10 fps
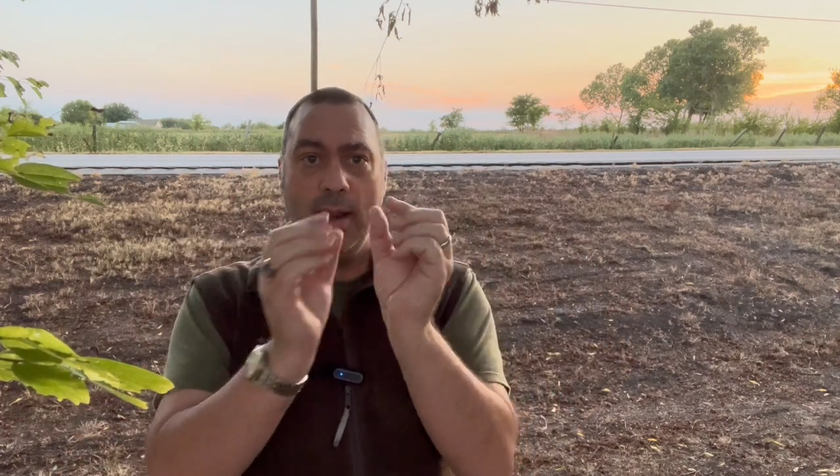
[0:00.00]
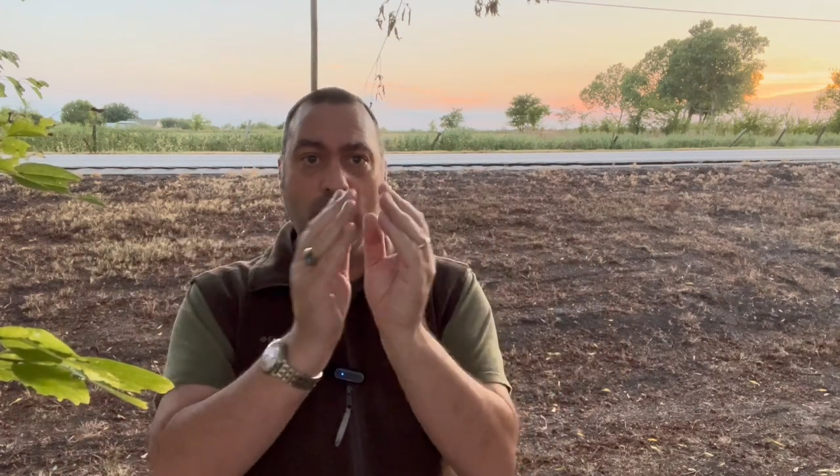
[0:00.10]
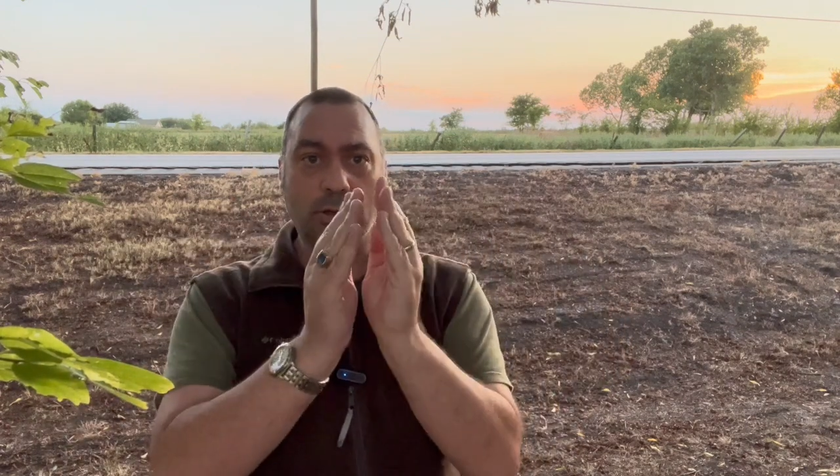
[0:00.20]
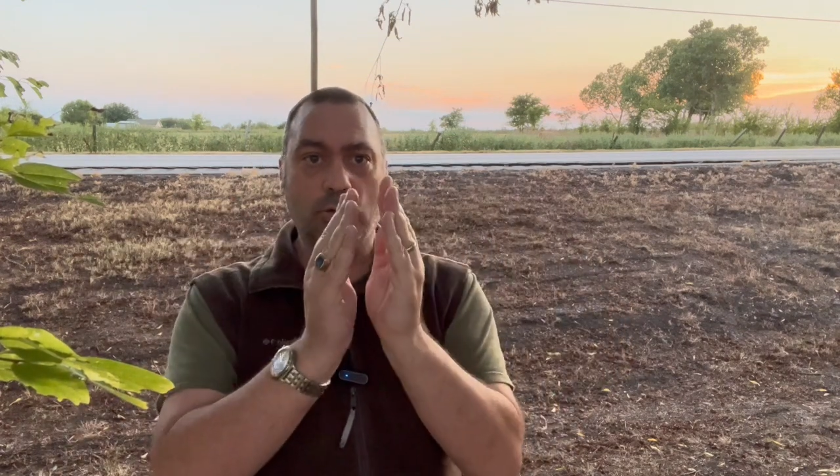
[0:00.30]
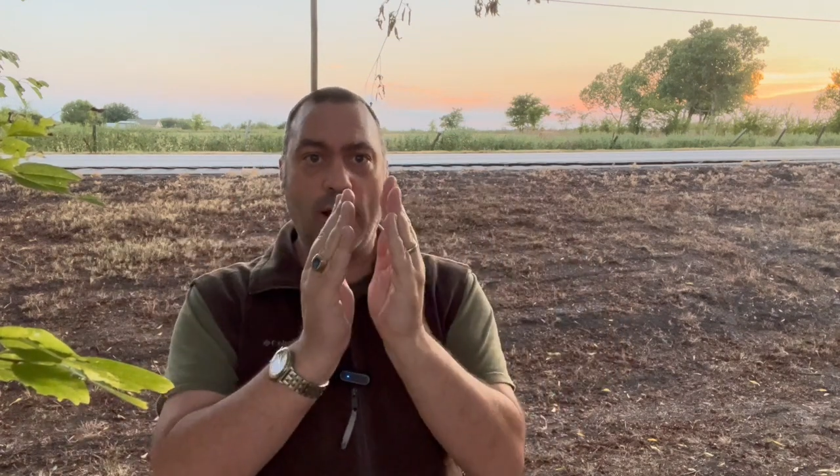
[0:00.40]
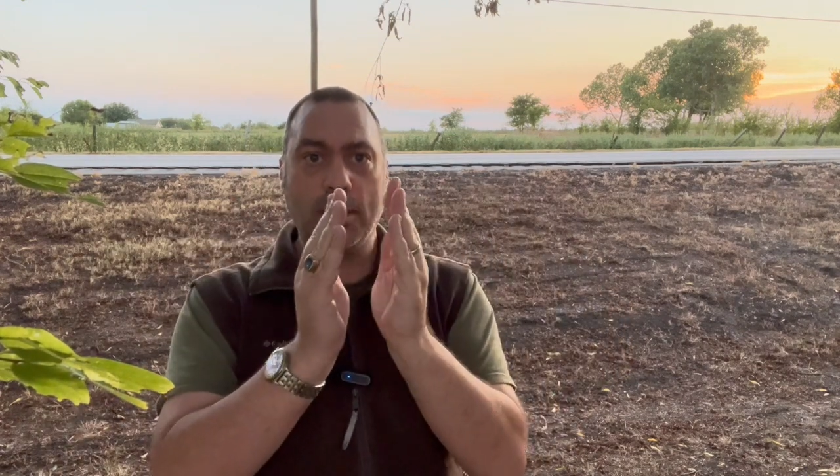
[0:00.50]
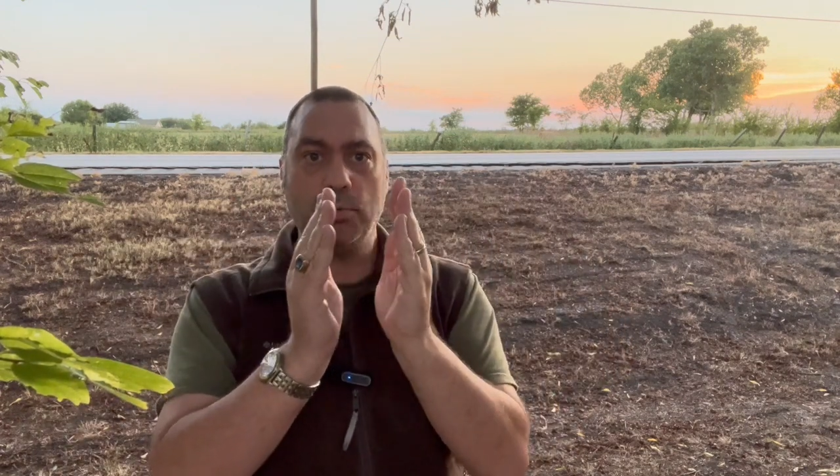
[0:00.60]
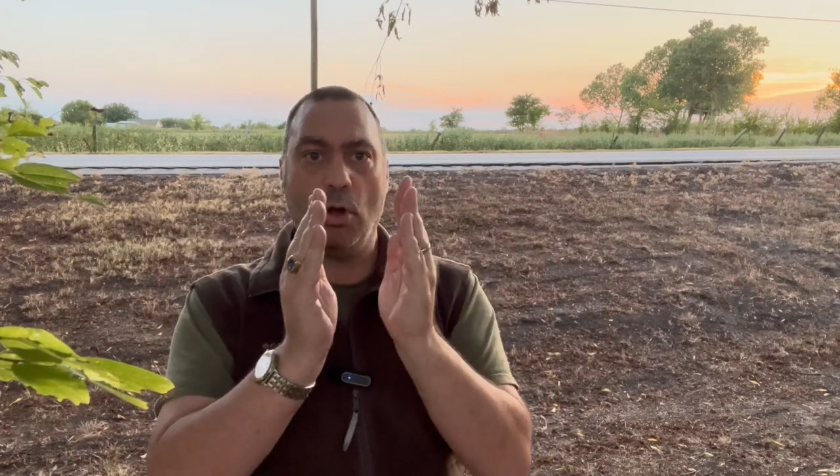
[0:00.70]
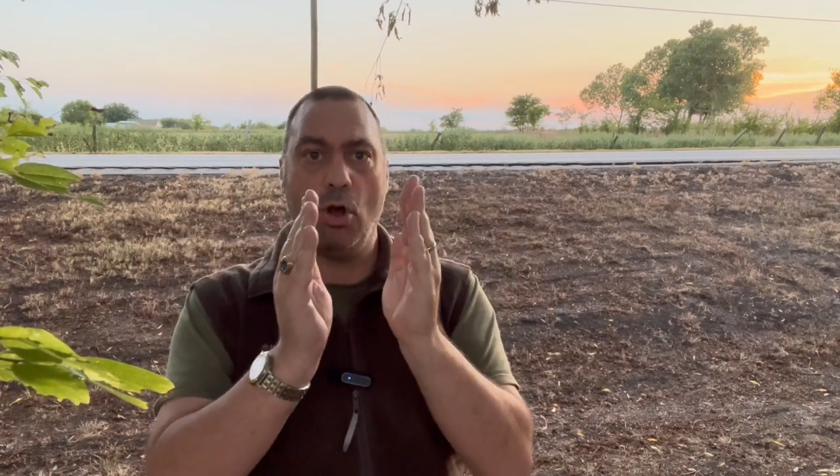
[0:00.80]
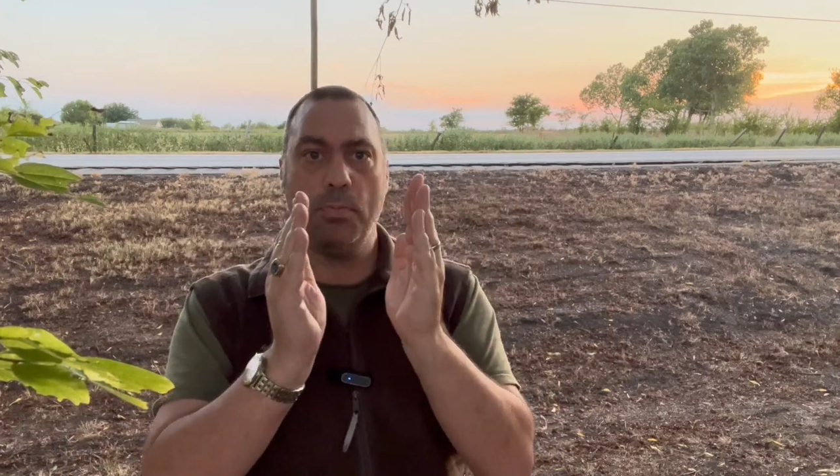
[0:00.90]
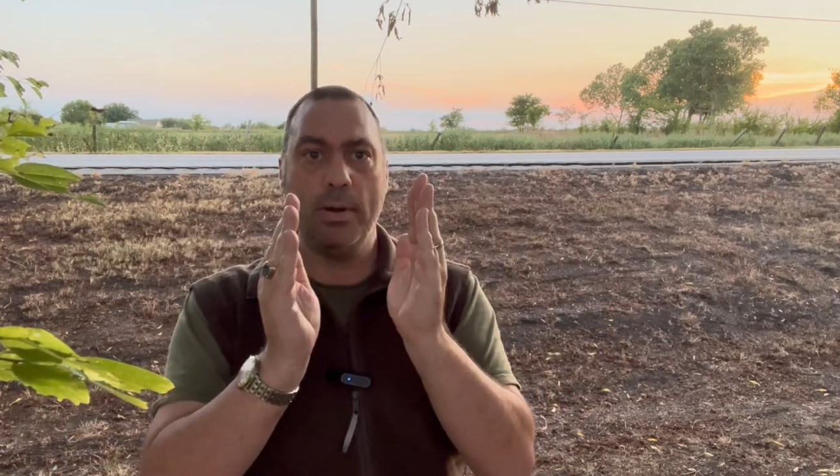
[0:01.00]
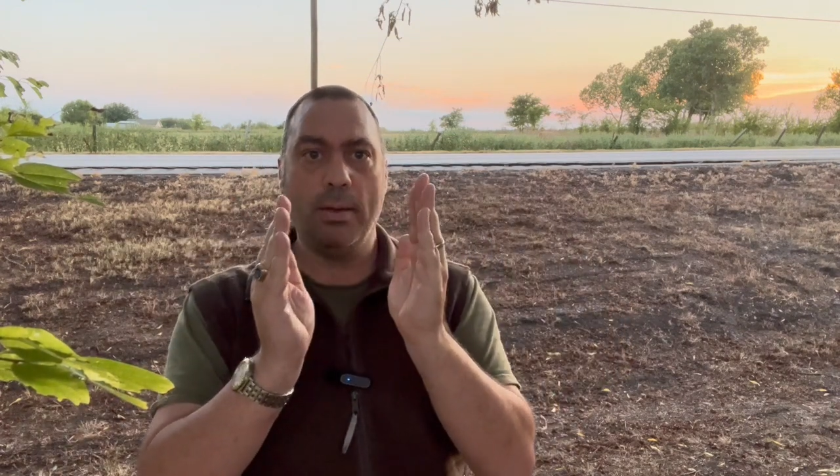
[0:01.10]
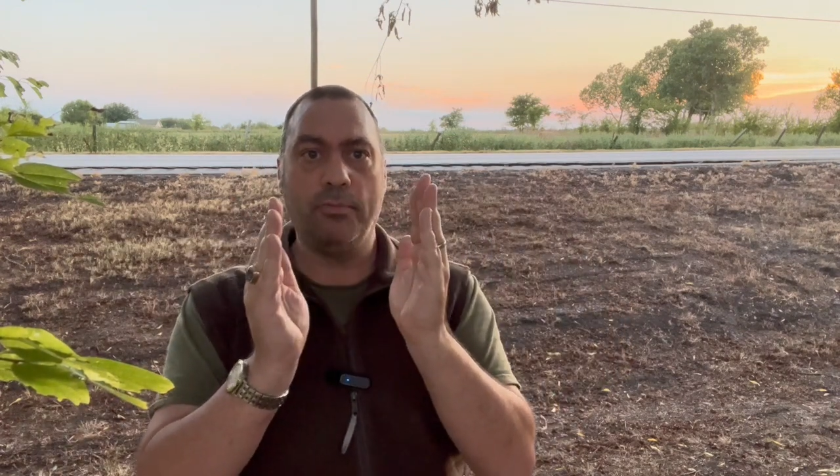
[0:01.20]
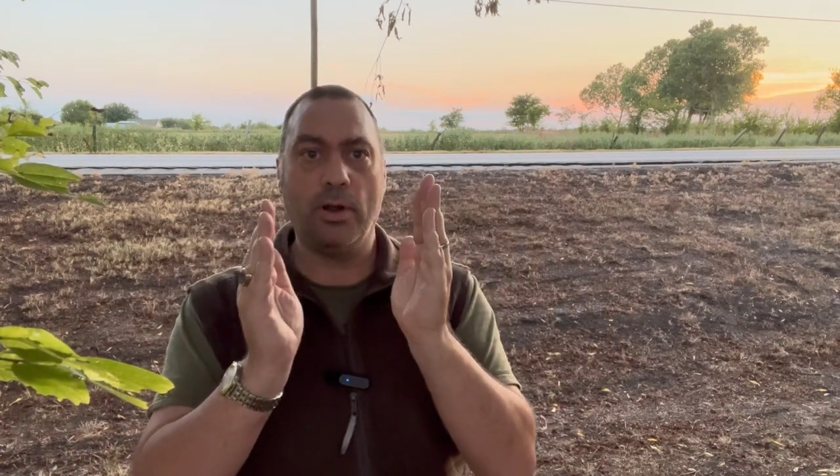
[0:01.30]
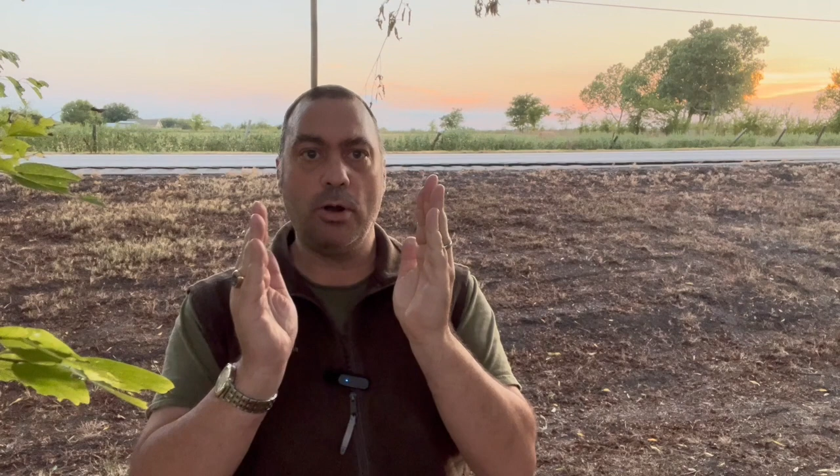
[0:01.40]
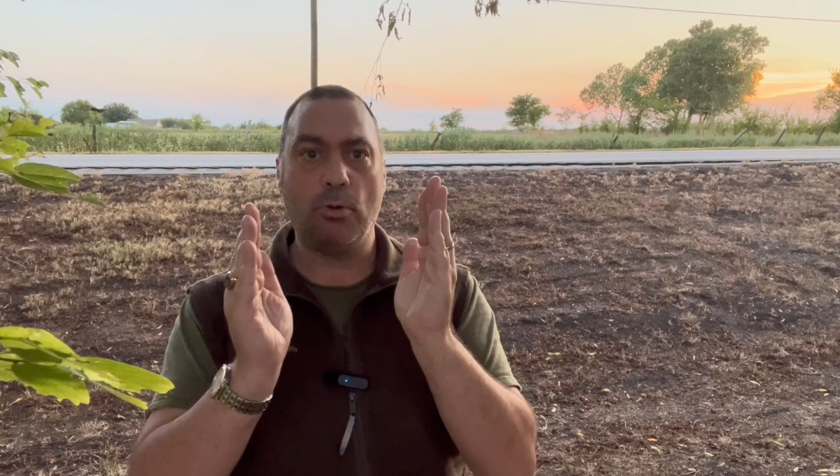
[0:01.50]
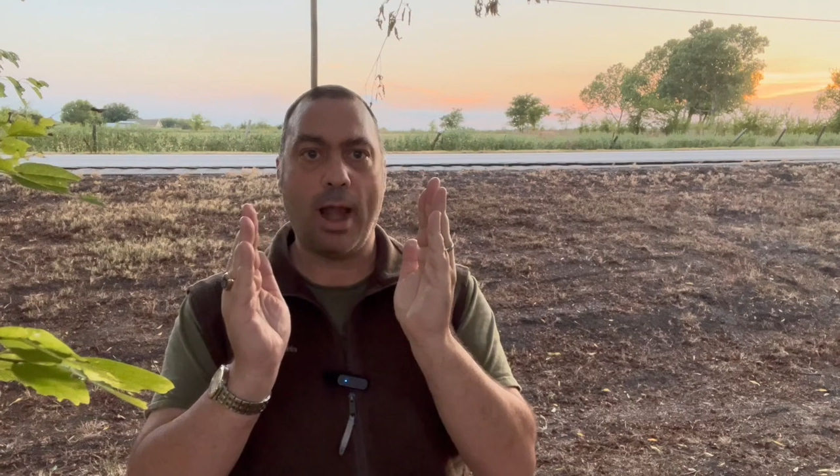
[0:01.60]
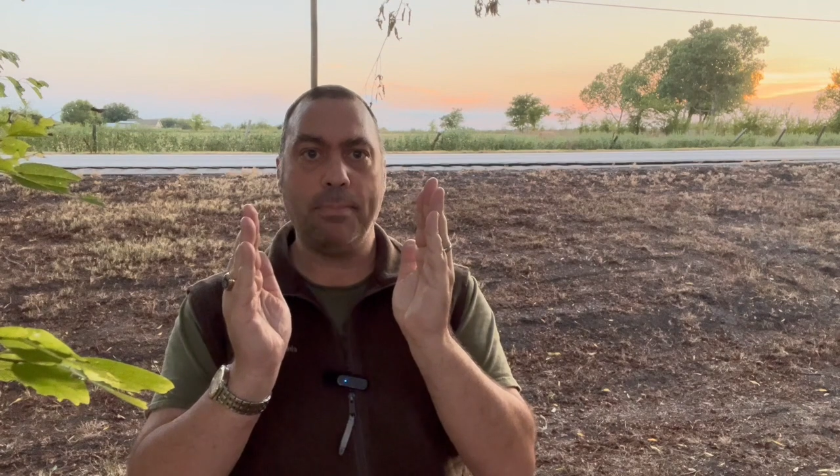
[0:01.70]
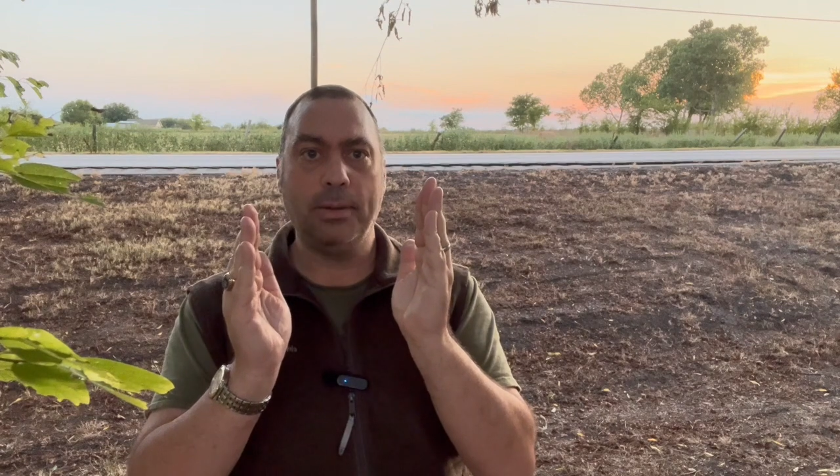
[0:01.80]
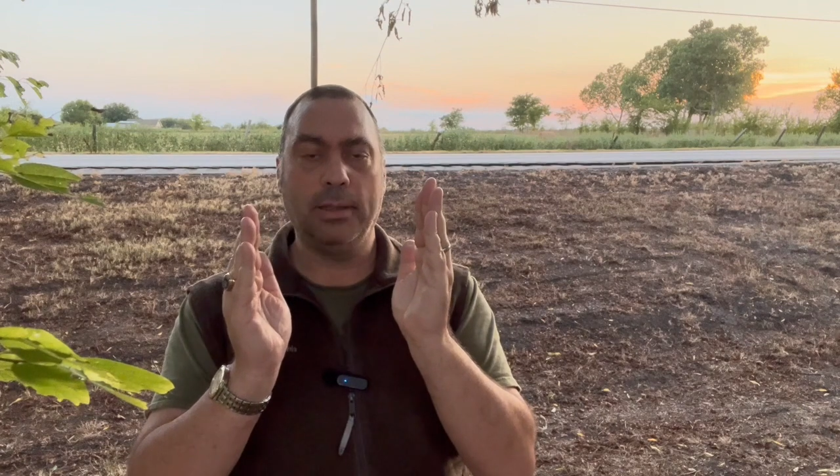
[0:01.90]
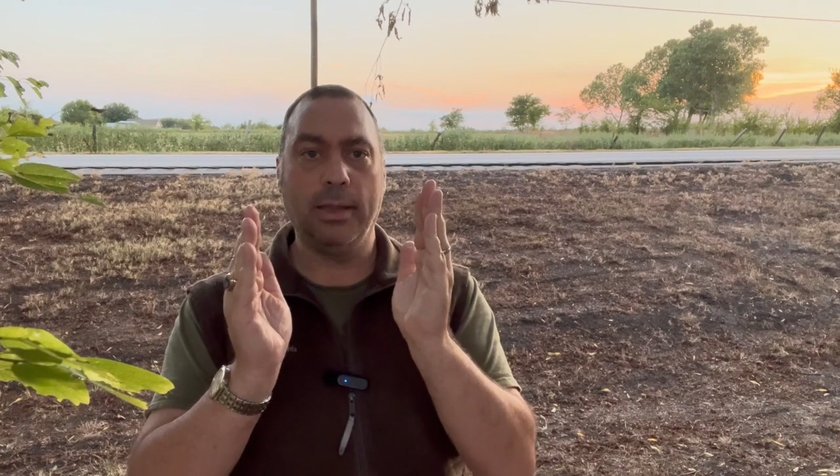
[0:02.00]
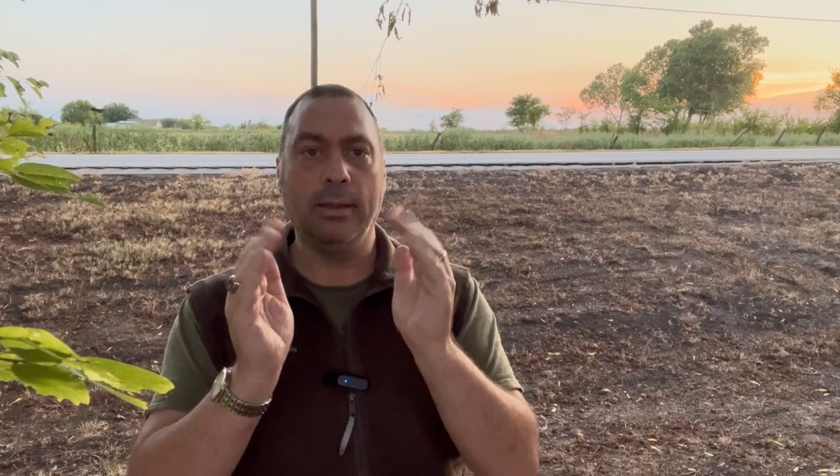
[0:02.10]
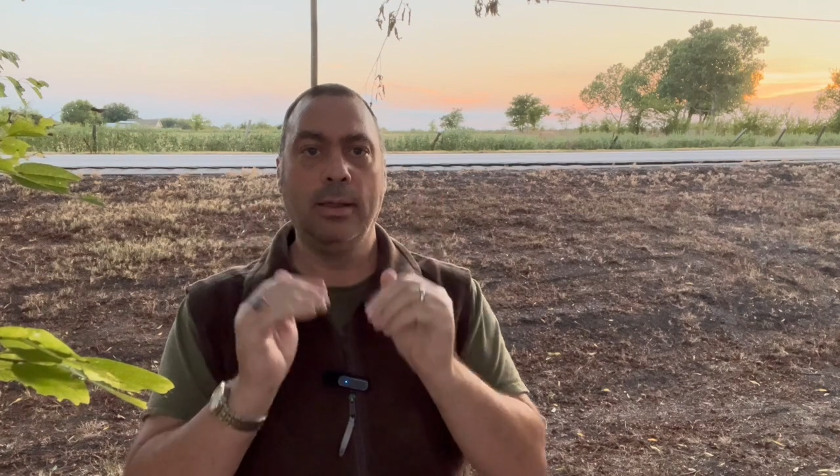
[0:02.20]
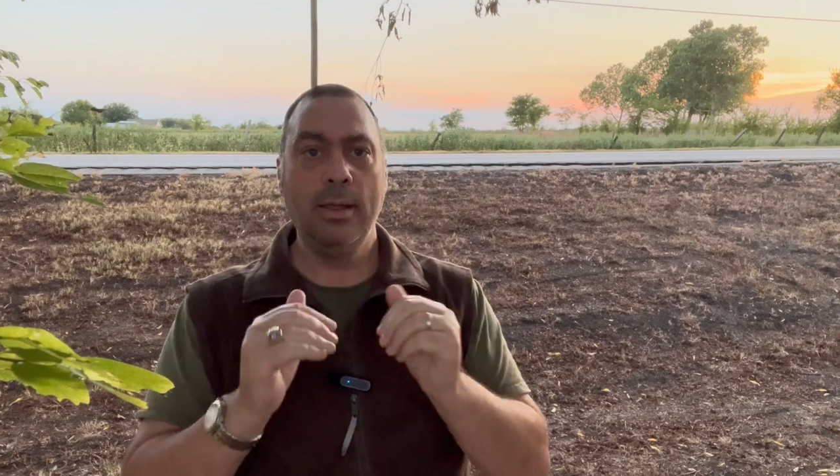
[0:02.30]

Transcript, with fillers: and those cracks will open up very rapidly,